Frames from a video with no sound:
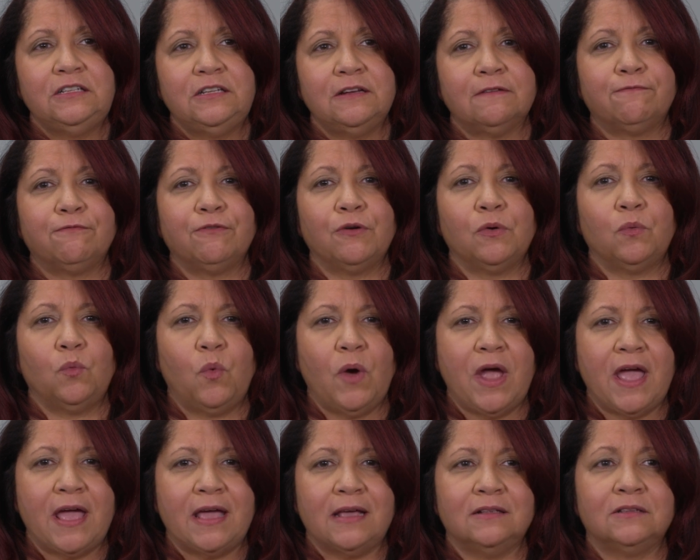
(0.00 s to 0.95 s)
different
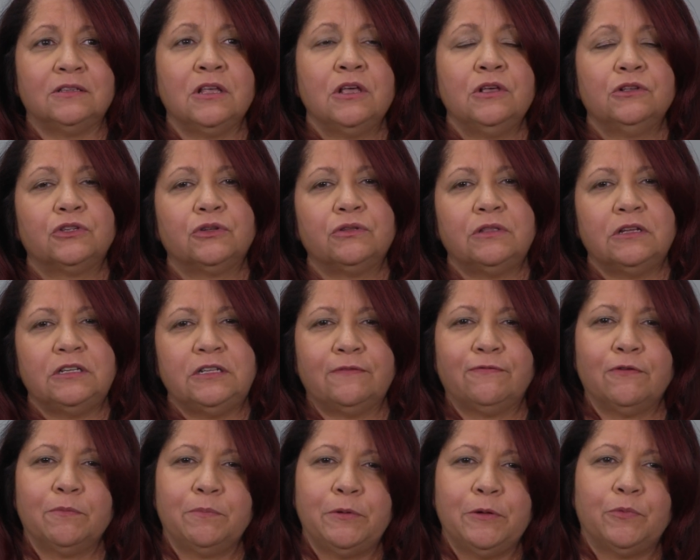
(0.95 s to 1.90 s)
ways so that
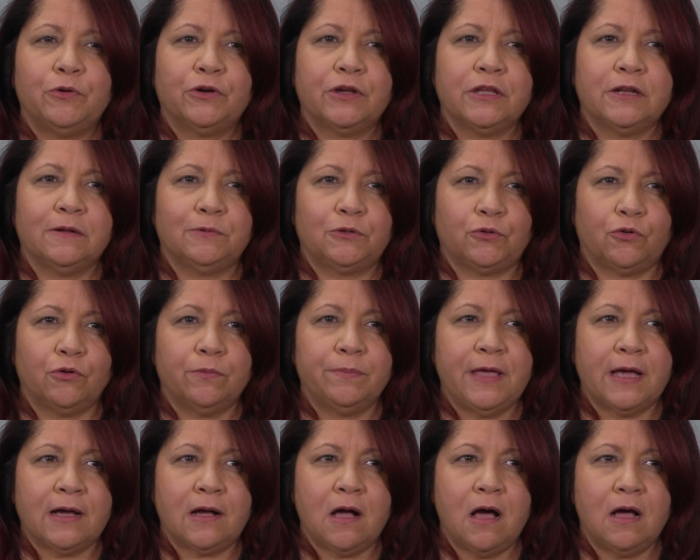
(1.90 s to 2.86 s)
different people can absorb
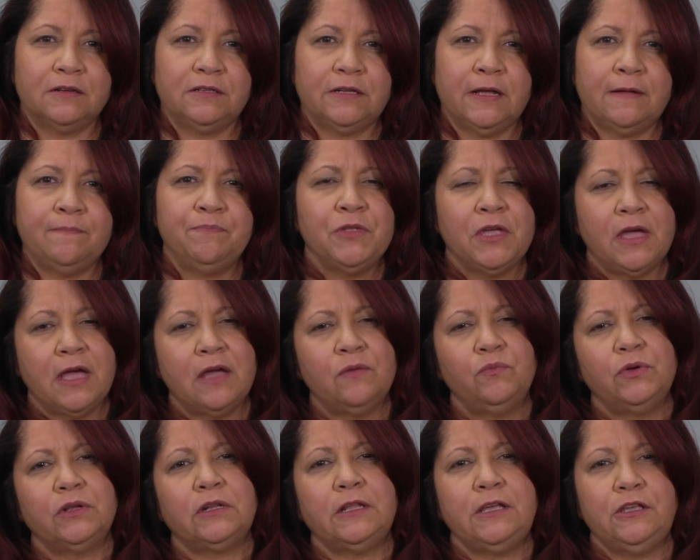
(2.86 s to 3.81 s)
that content
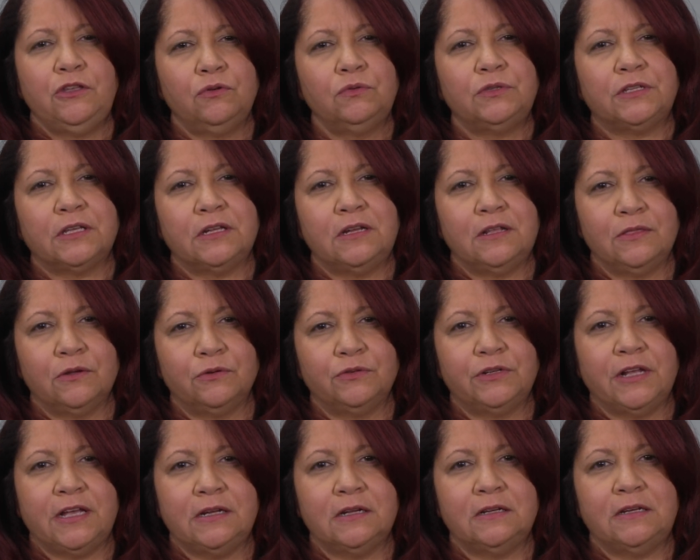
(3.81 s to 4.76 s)
and really use it in their
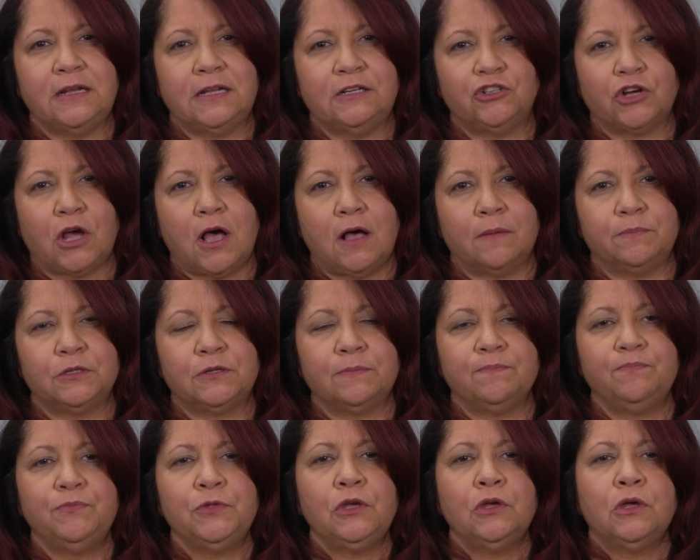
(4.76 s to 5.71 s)
day-to-day
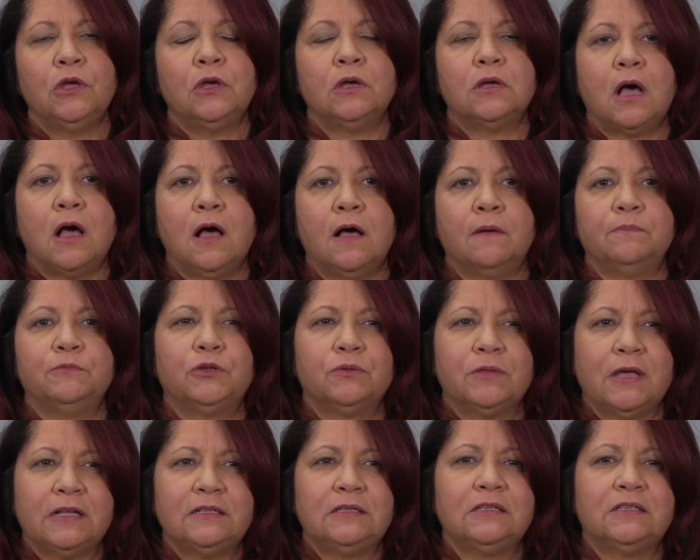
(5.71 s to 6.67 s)
jobs? So
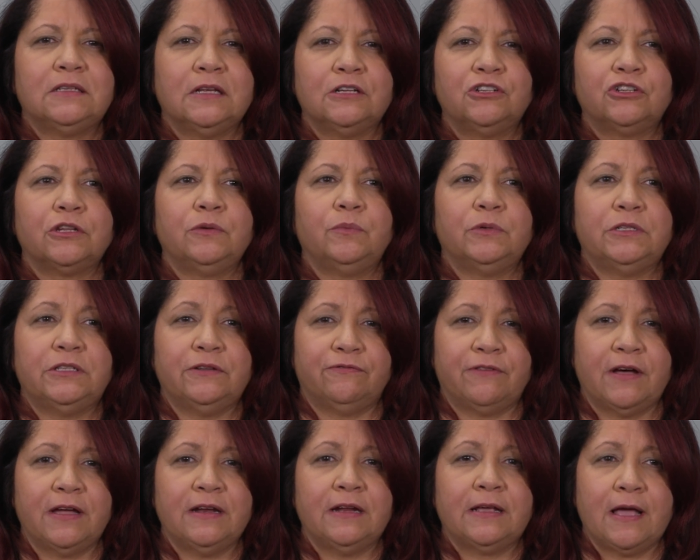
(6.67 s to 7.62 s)
that's essentially what
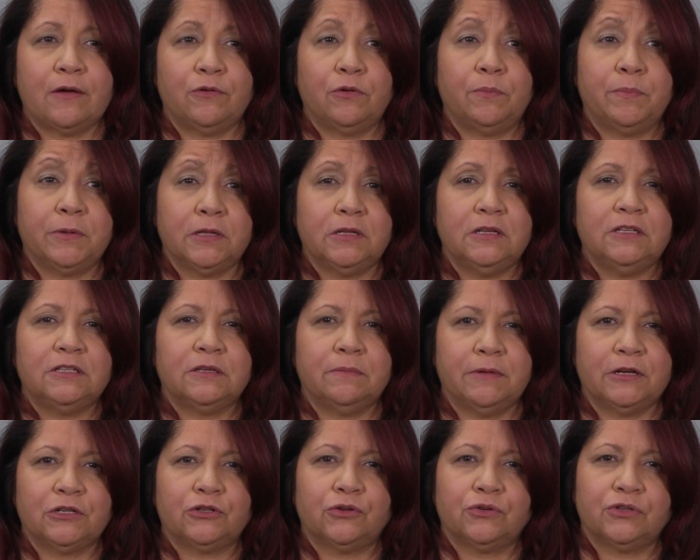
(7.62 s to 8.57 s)
define accountabilities
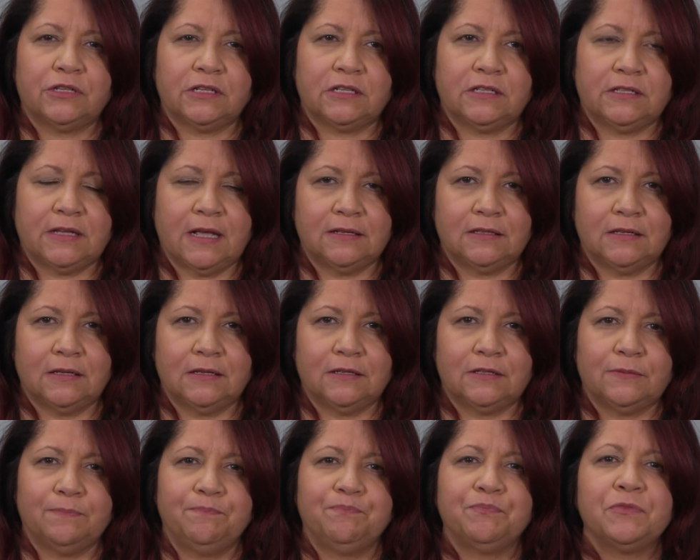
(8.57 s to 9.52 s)
and measure
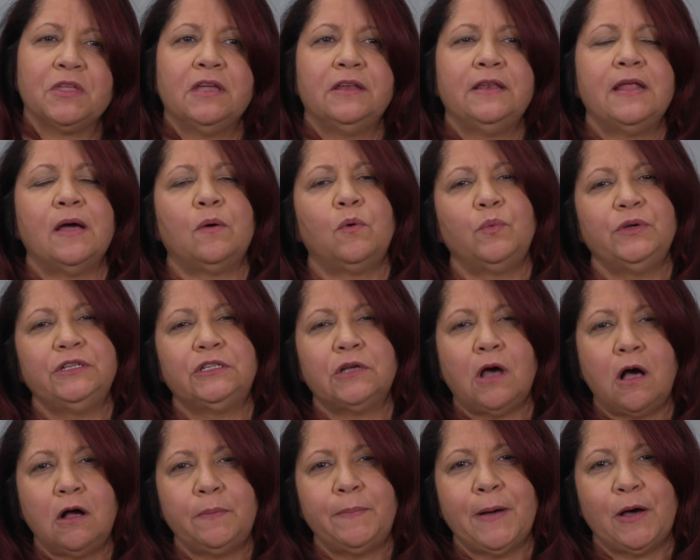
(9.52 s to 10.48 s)
successes. Now, when we
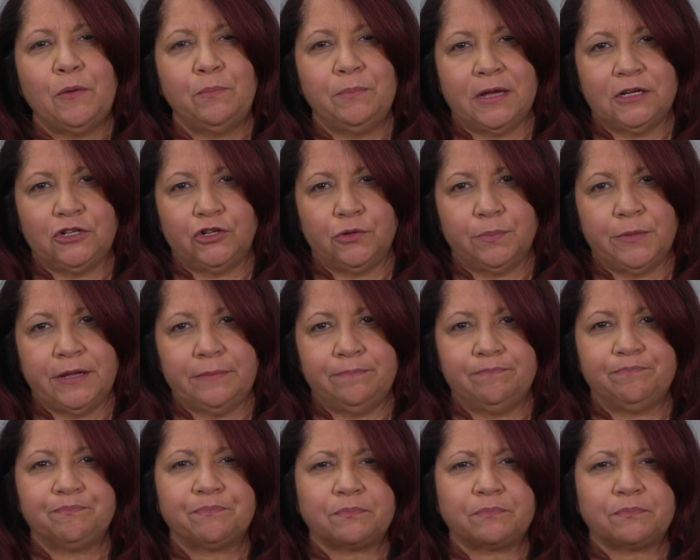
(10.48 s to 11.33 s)
talk about measurement,